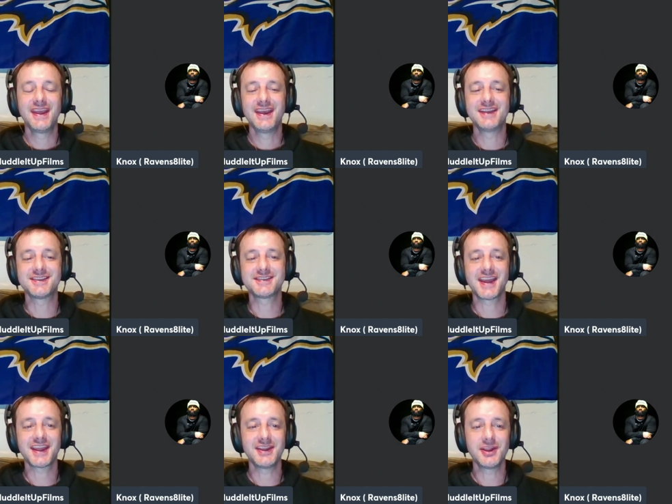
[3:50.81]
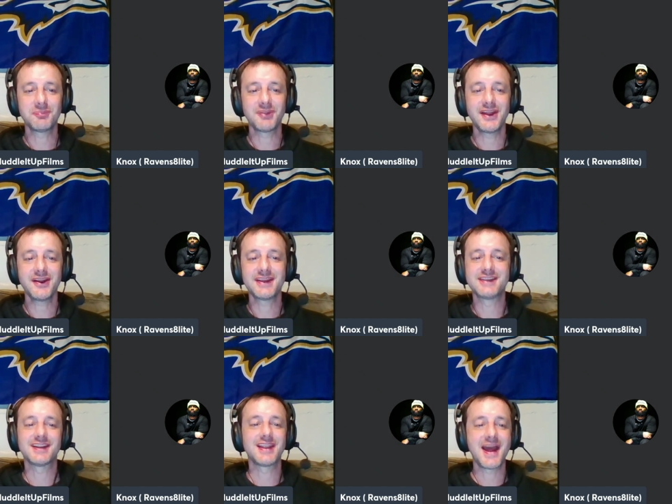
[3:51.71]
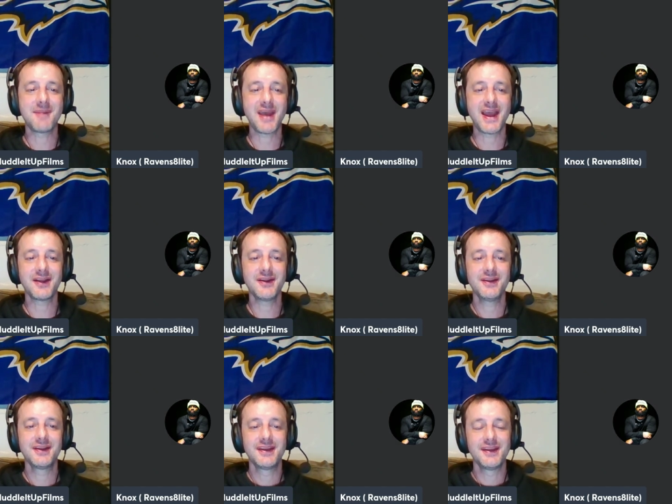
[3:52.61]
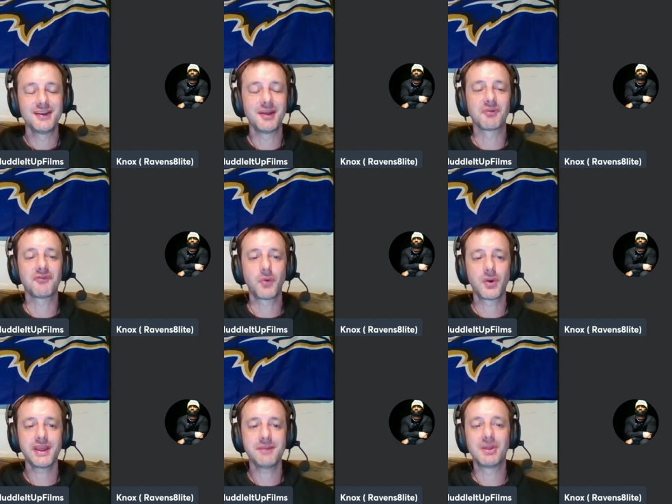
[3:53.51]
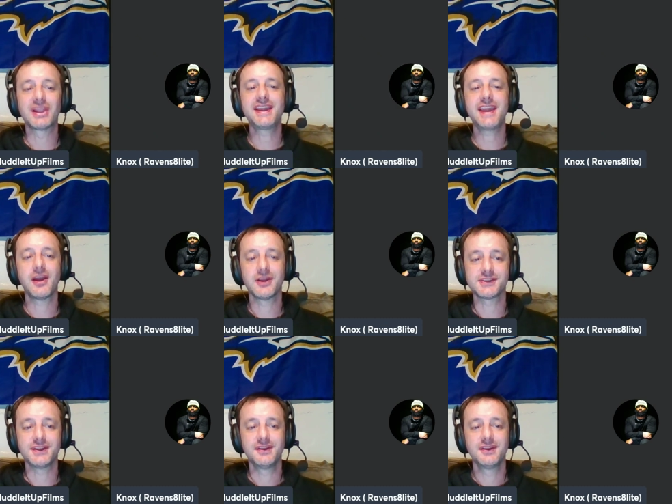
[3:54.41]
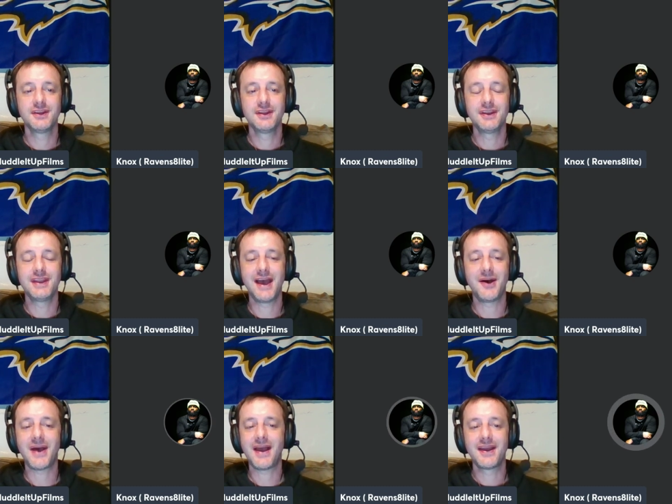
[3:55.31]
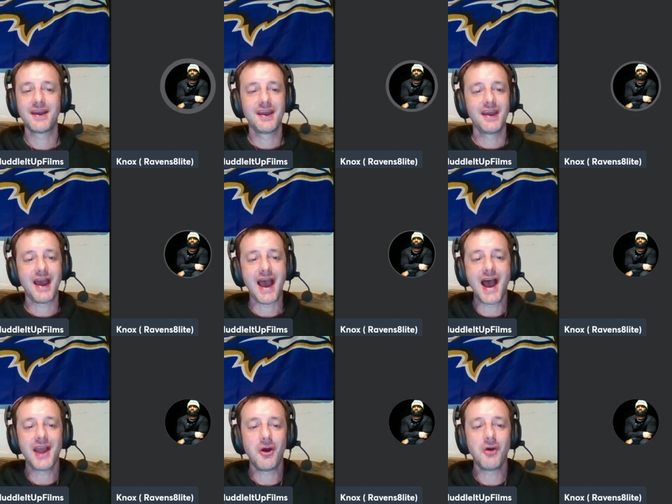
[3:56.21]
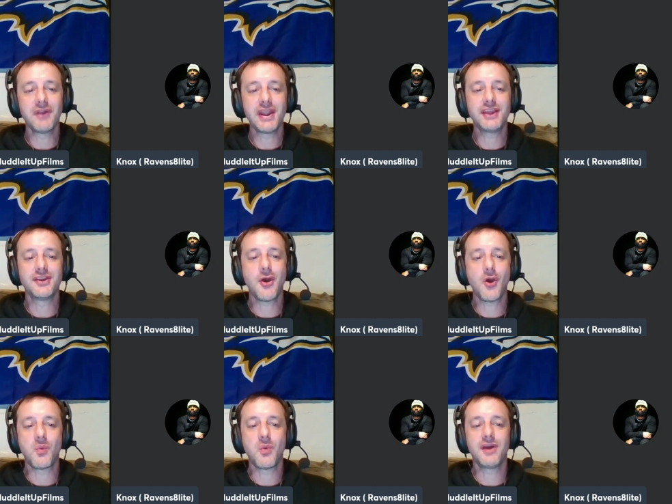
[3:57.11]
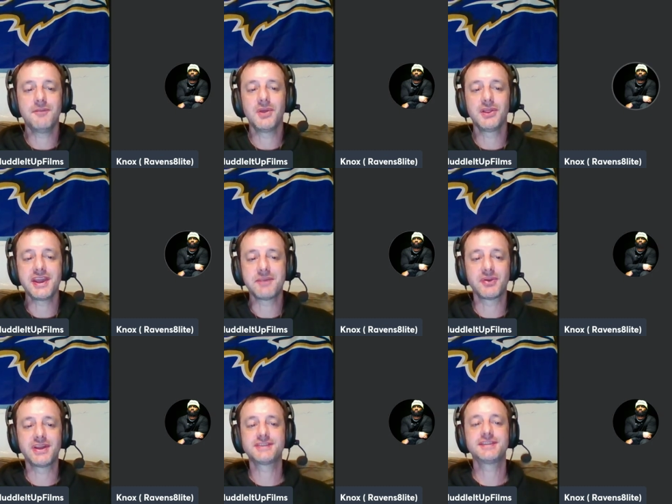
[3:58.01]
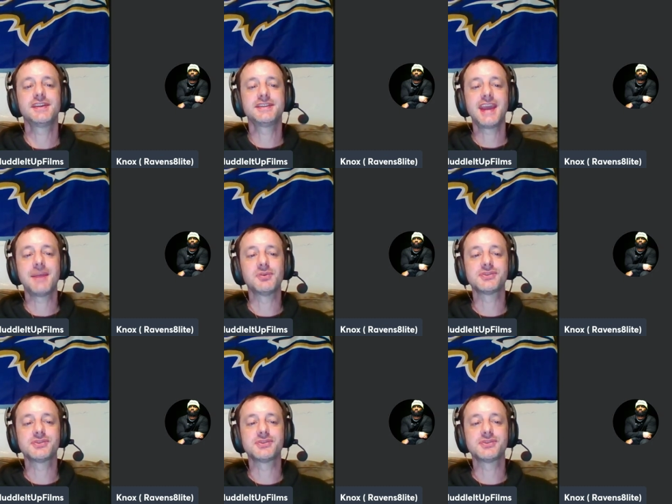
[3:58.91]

It's a second year player. He's a linebacker, number 40, Malik Harrison. Now, mm. I already know what Malik brings to the table.